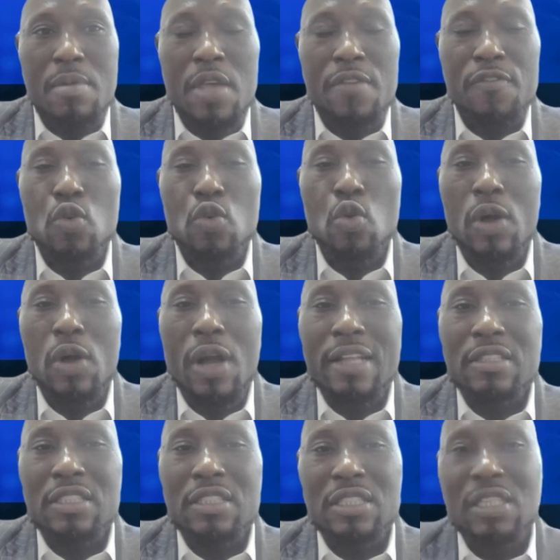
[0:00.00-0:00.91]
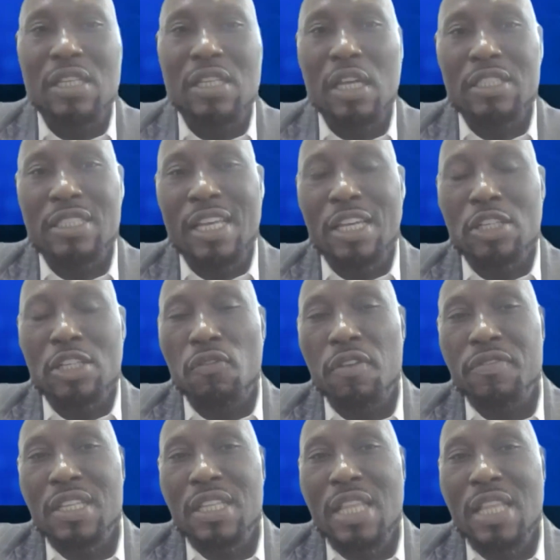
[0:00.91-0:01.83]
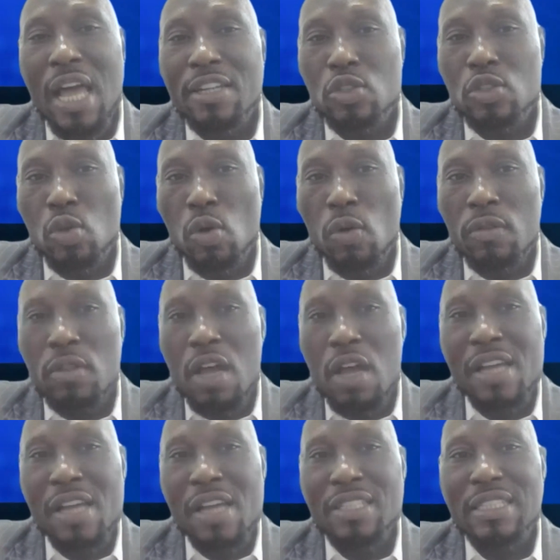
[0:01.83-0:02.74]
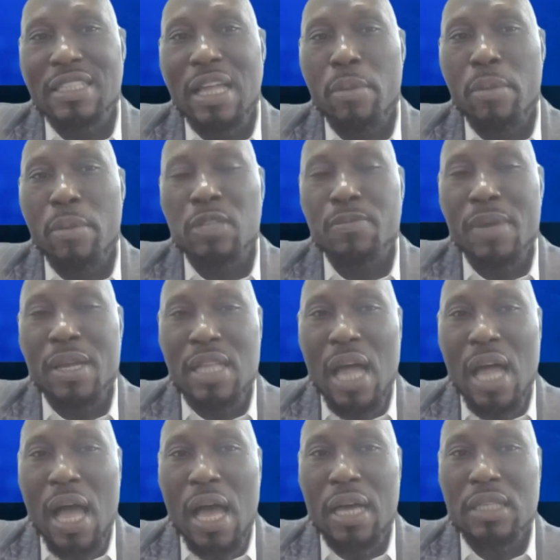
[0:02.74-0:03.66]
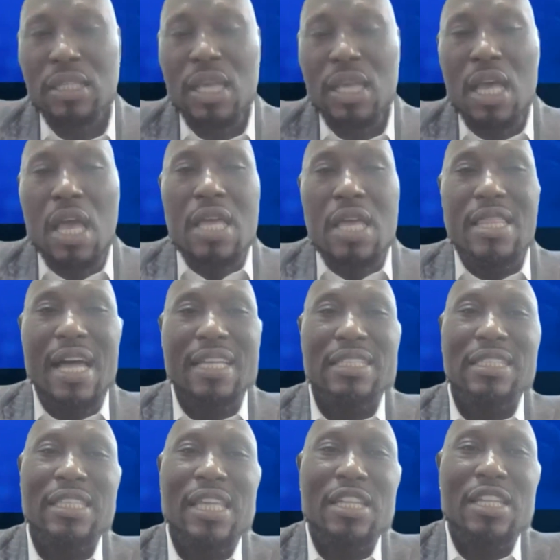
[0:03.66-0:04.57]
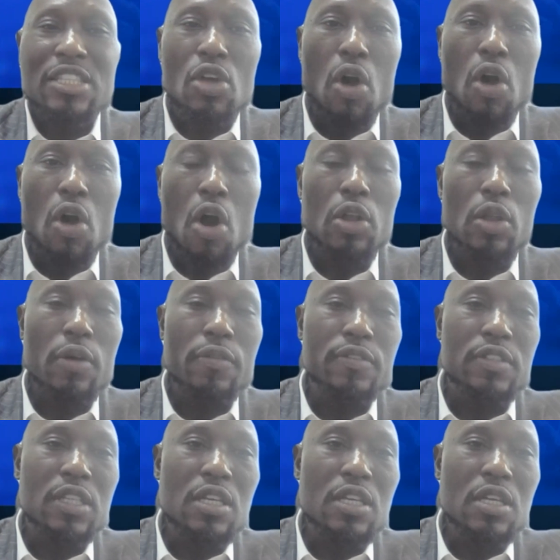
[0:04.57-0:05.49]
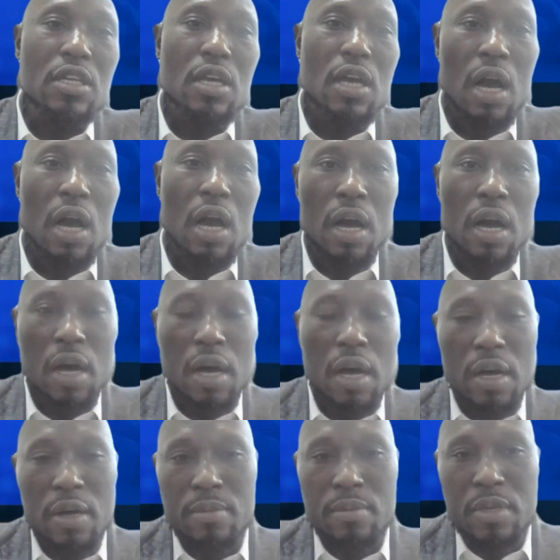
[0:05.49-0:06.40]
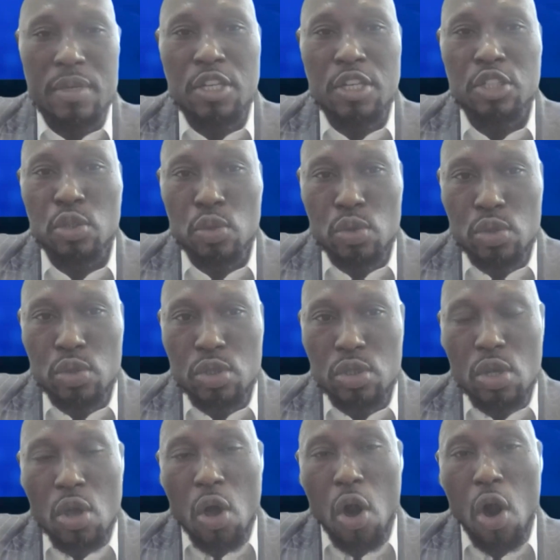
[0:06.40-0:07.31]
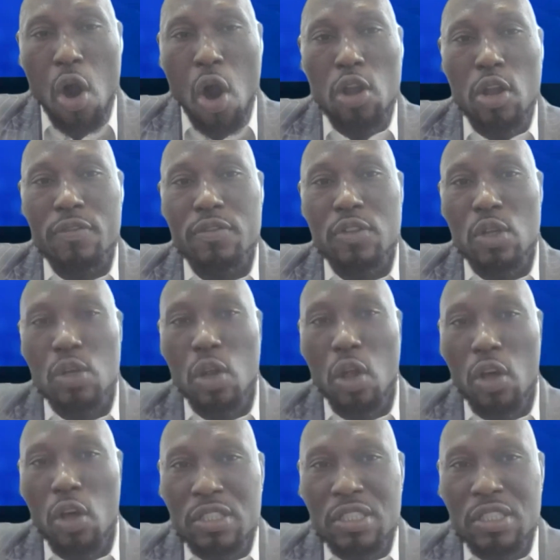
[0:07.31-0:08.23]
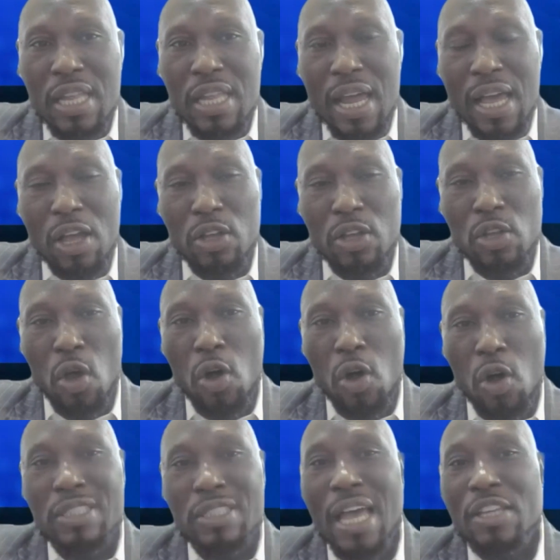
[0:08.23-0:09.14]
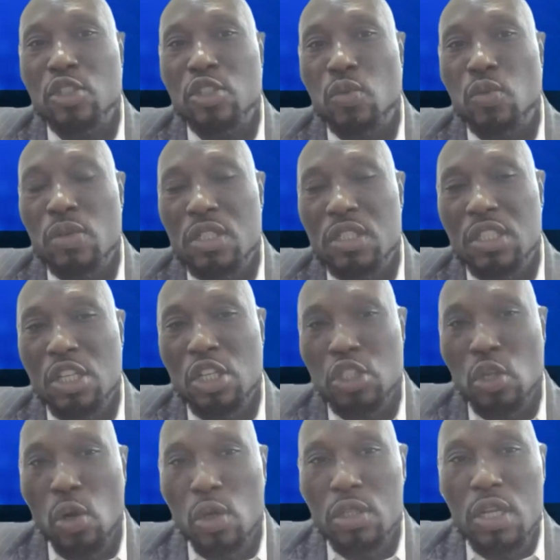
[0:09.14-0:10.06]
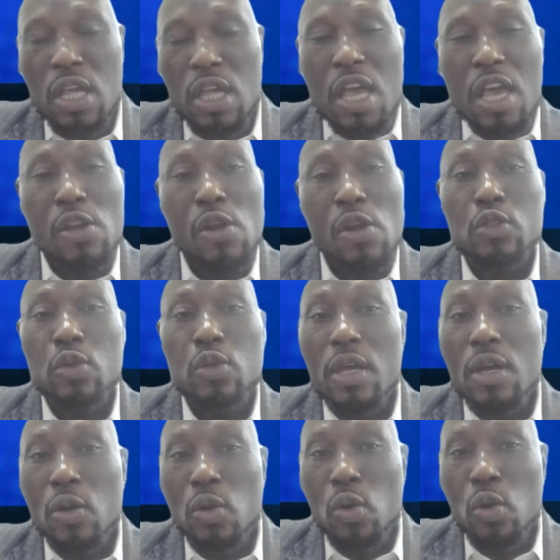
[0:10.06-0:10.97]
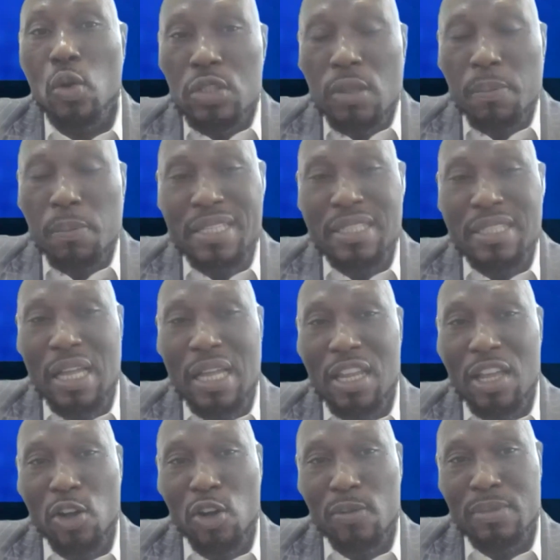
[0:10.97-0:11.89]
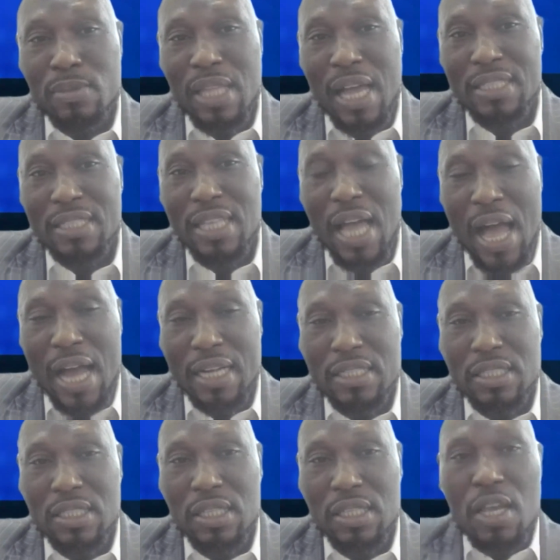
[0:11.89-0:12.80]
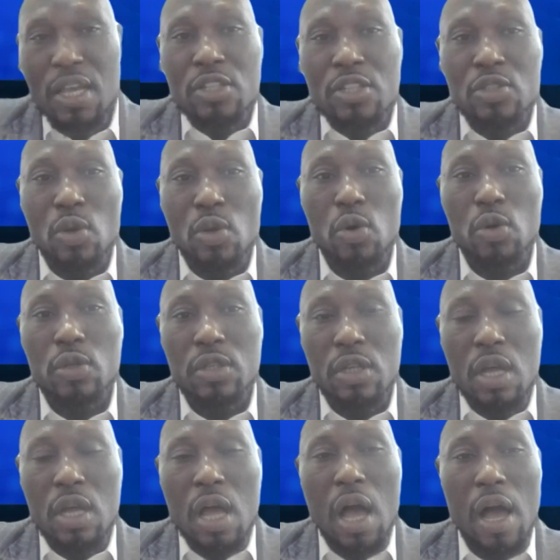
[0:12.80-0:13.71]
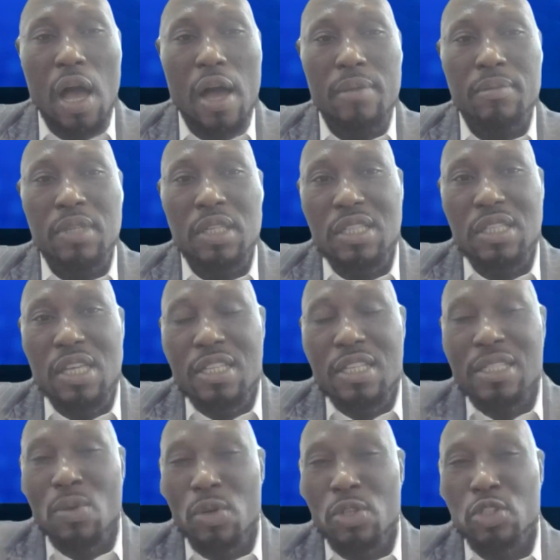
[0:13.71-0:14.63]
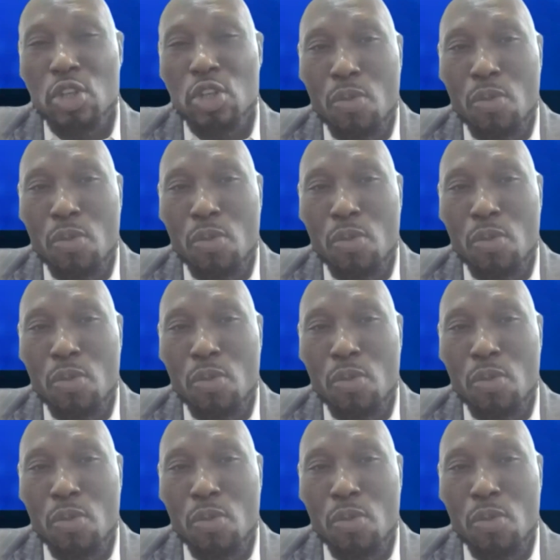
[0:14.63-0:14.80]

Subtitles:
if you look at Section 59.2 of the FIRS Establishment Act, that states all of the issues or all of the laws that are under its jurisdiction, It also includes the Personal Income Tax Act. So the TAT was